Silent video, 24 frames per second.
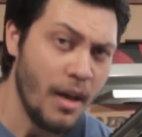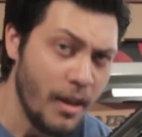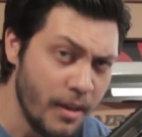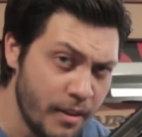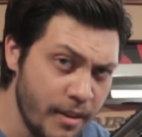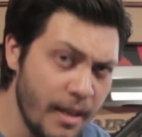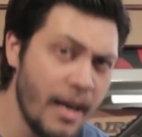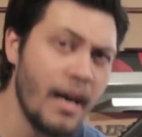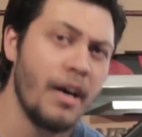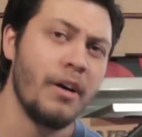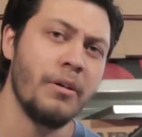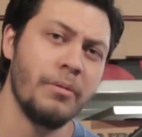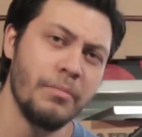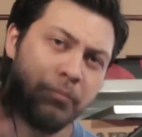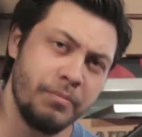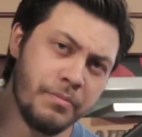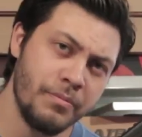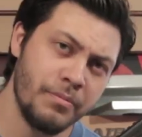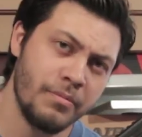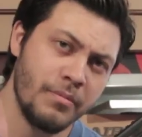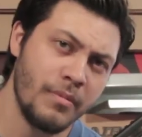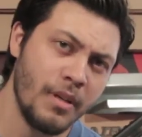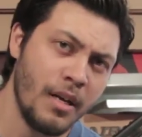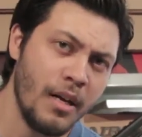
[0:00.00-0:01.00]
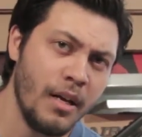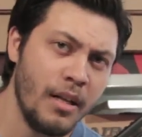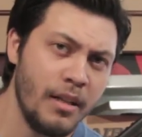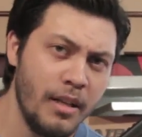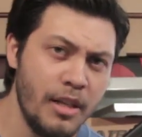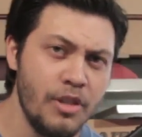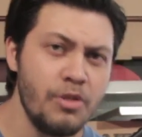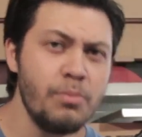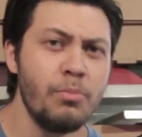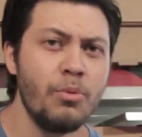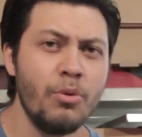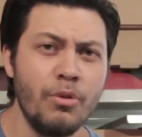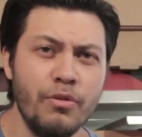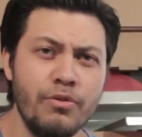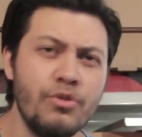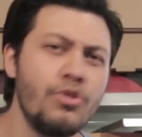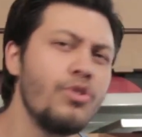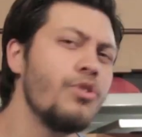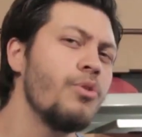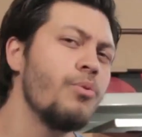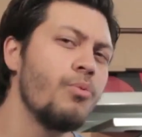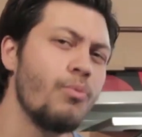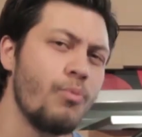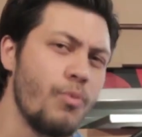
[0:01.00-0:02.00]
Now, let's move to
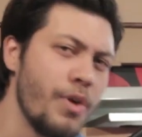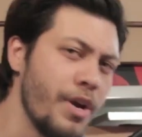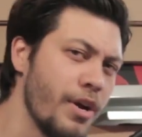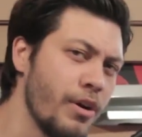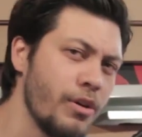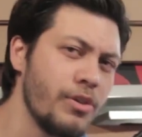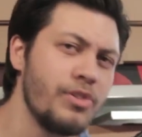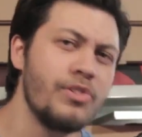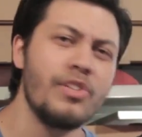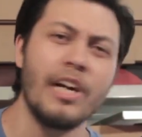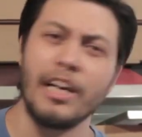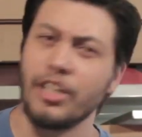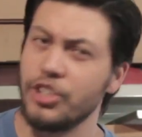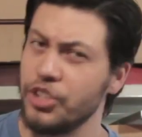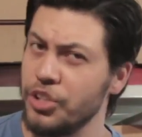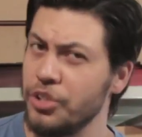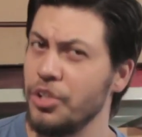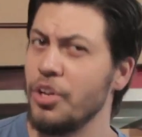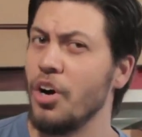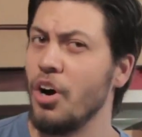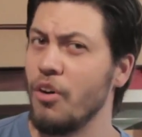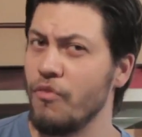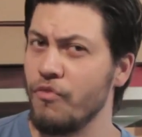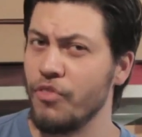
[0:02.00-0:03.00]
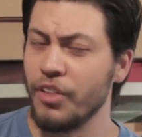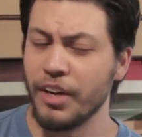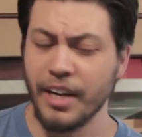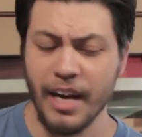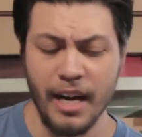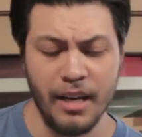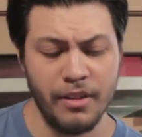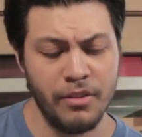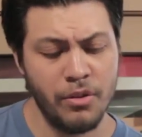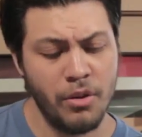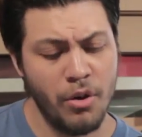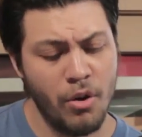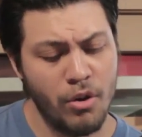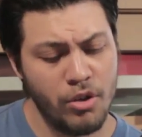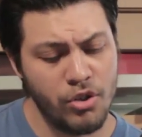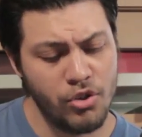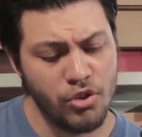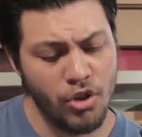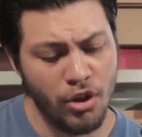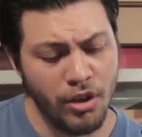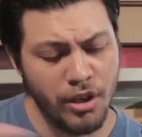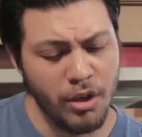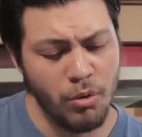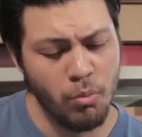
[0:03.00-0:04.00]
the rear section of the gun,
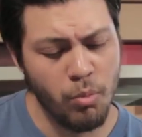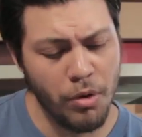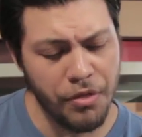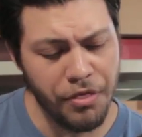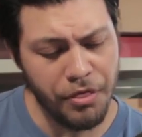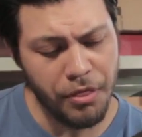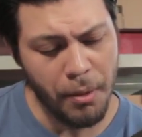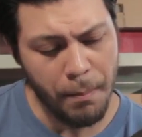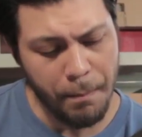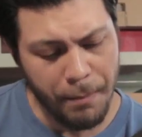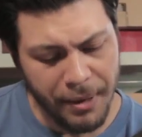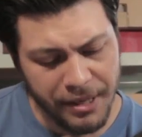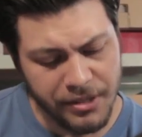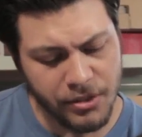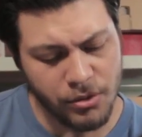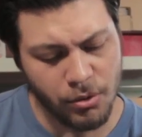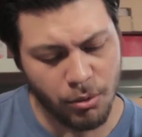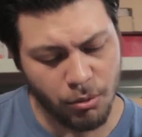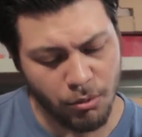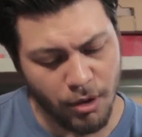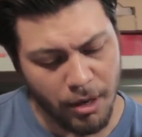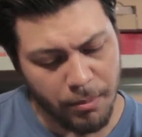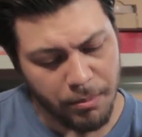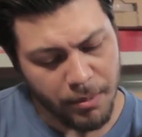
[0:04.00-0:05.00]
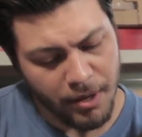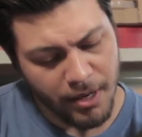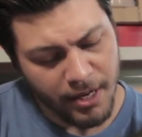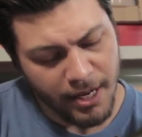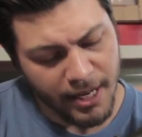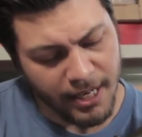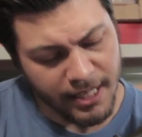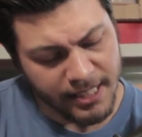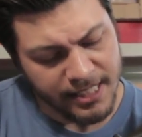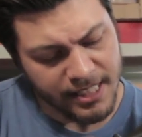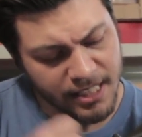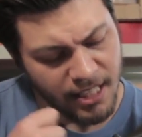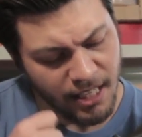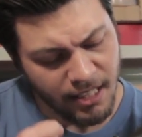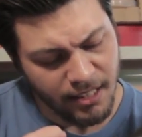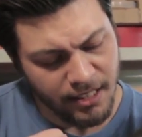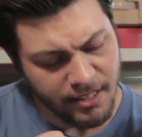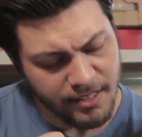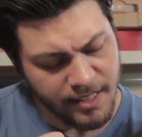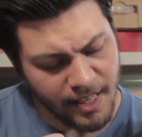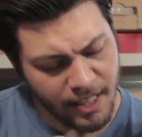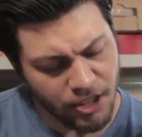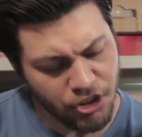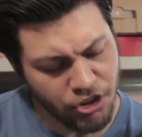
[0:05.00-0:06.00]
starting with the pistol grip. It is
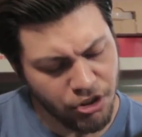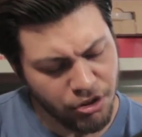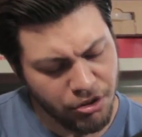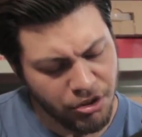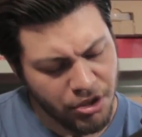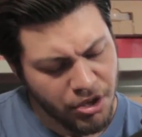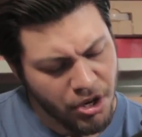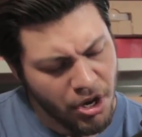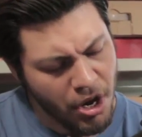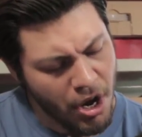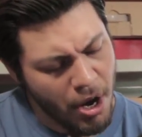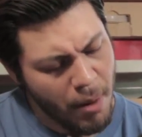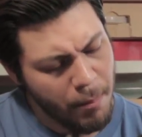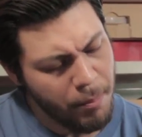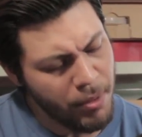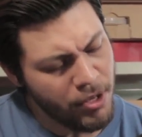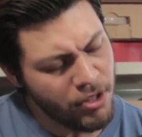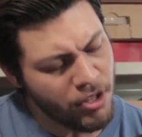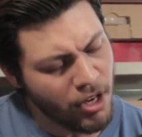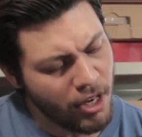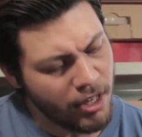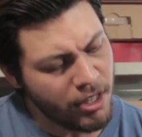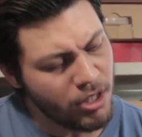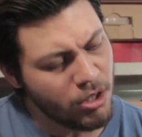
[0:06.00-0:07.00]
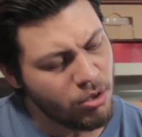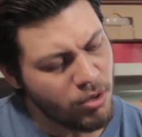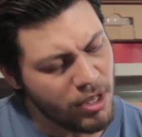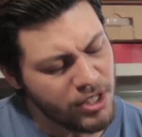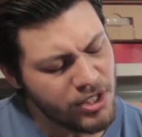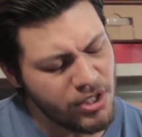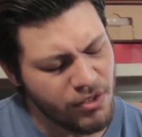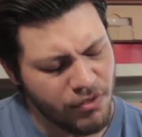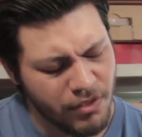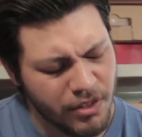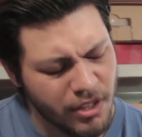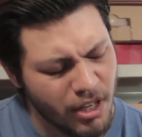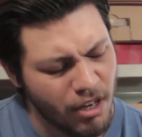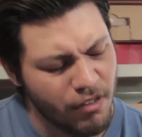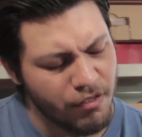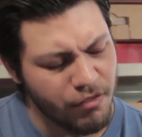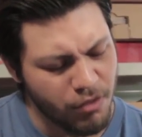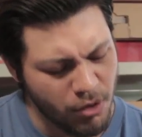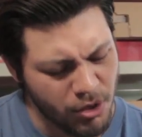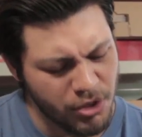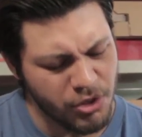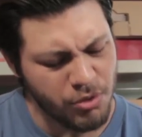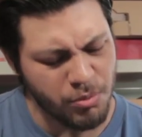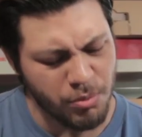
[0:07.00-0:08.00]
slightly textured, but not aggressive enough
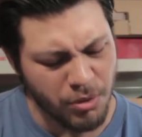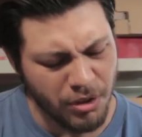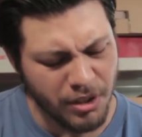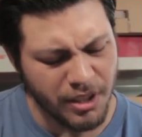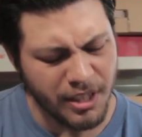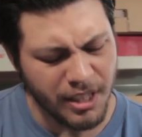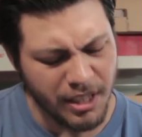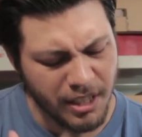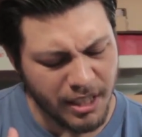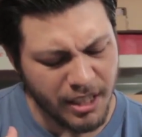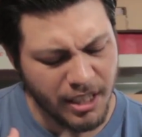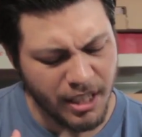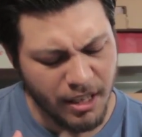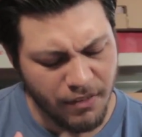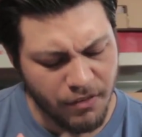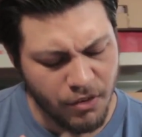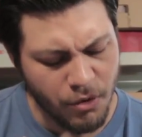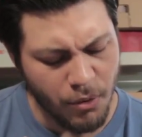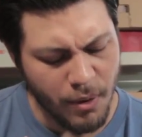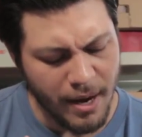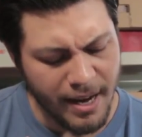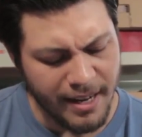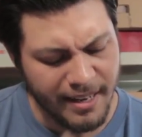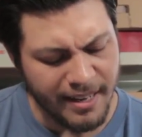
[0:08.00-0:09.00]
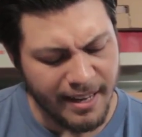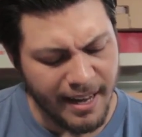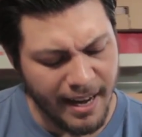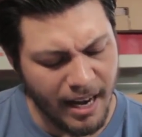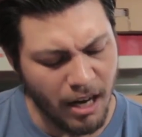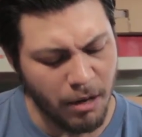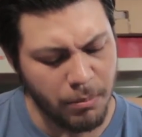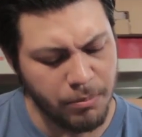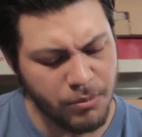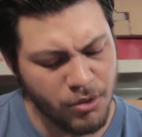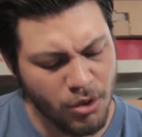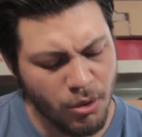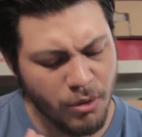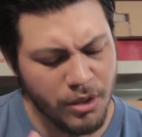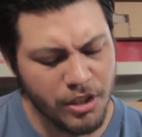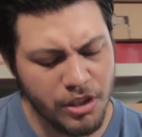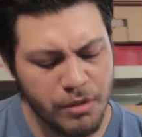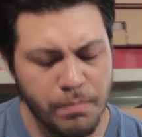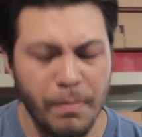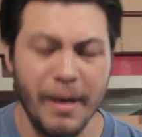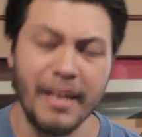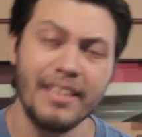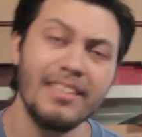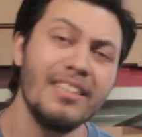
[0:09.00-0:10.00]
where it's really going to give you any help, so
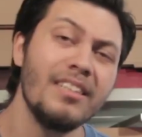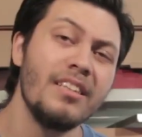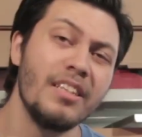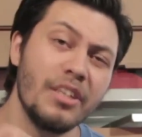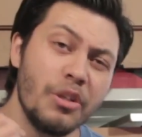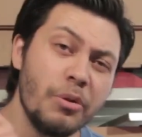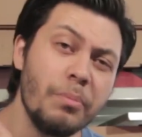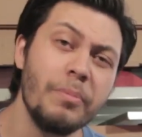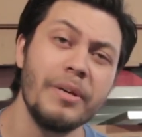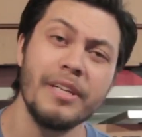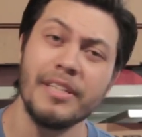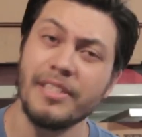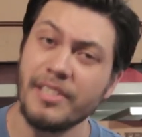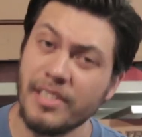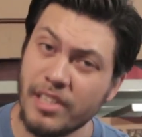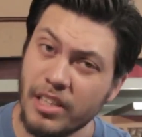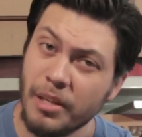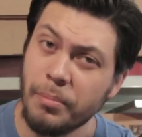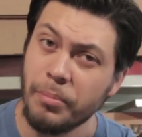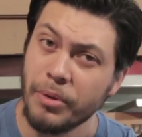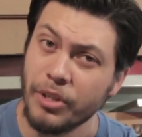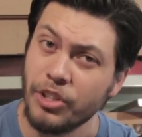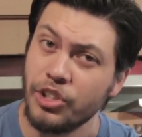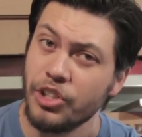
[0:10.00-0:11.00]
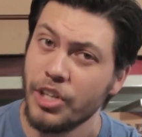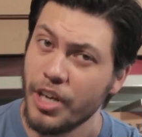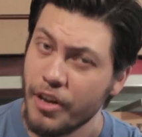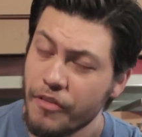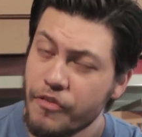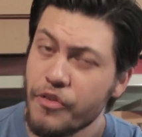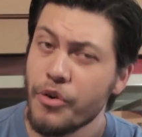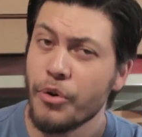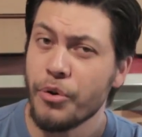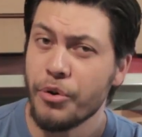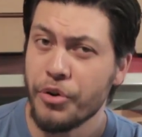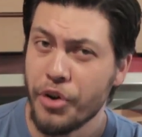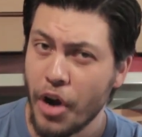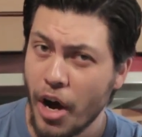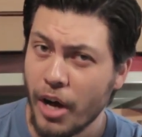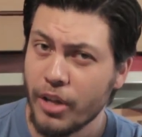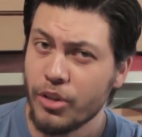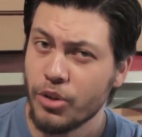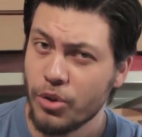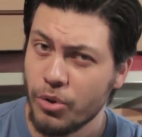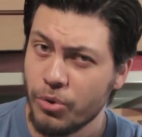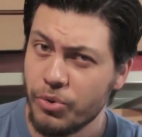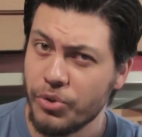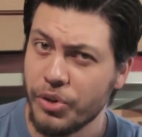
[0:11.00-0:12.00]
expect a little bit of slippage if you're
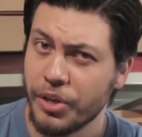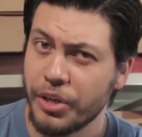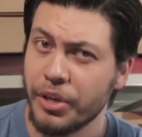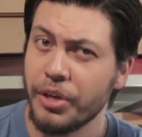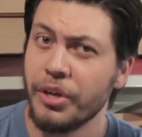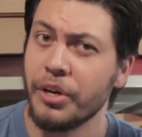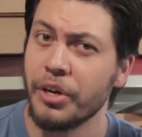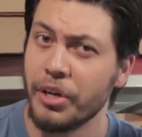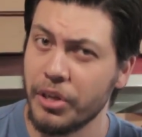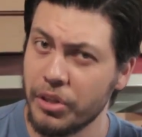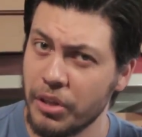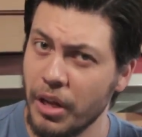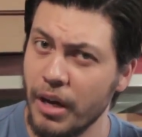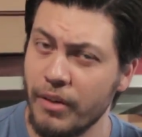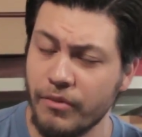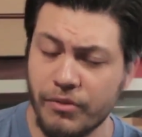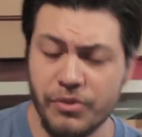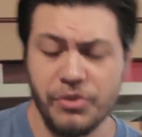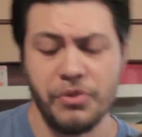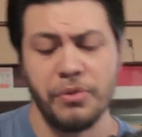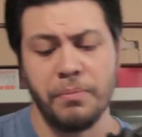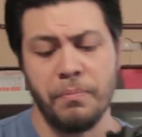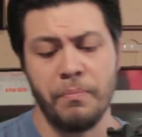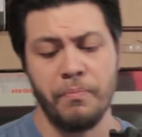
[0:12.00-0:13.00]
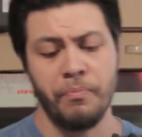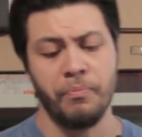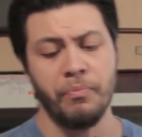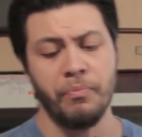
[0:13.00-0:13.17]
not using gloves.